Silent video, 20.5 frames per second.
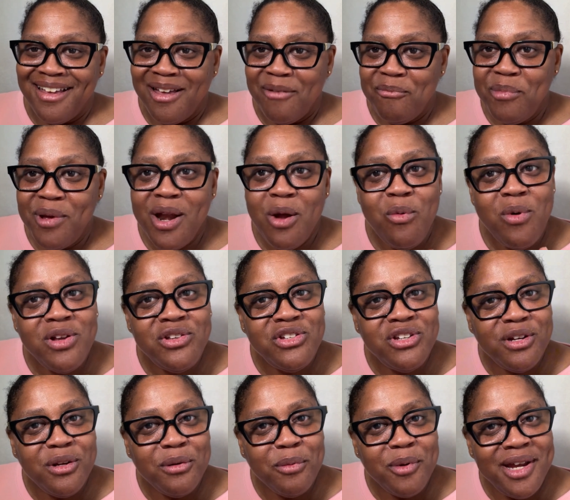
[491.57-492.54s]
But I want
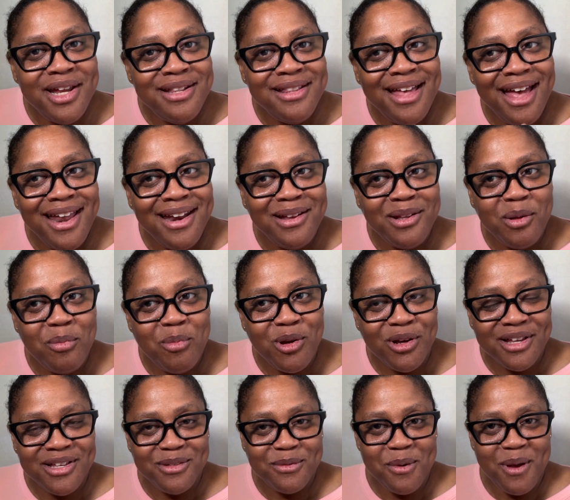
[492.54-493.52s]
you to read that in the
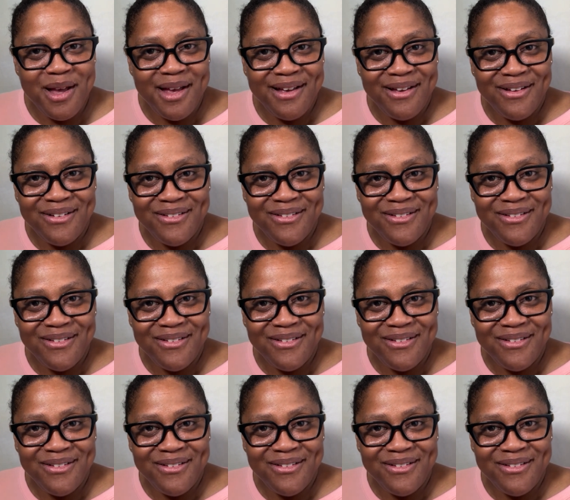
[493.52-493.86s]
book as well.